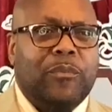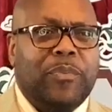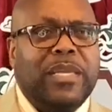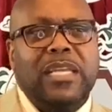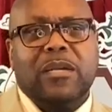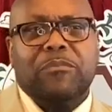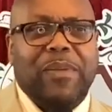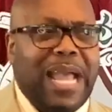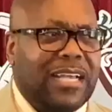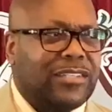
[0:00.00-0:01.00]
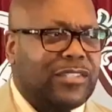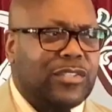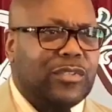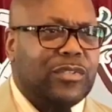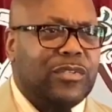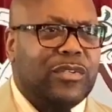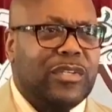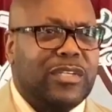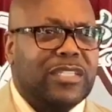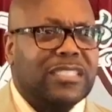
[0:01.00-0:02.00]
Being a pastor
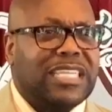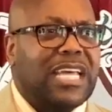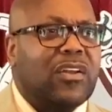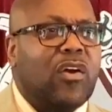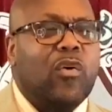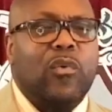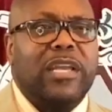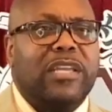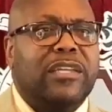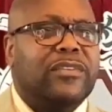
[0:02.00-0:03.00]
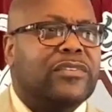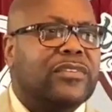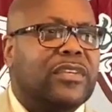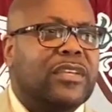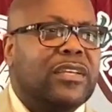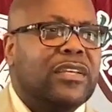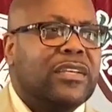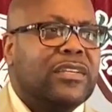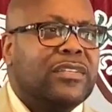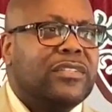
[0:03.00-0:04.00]
is not always
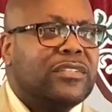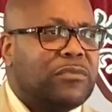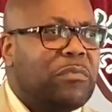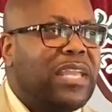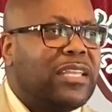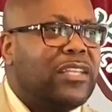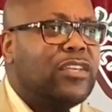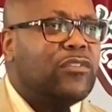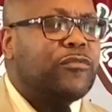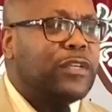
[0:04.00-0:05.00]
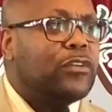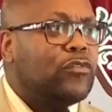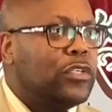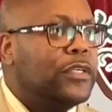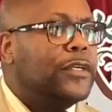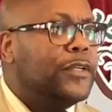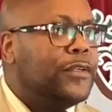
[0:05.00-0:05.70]
just making you feel good.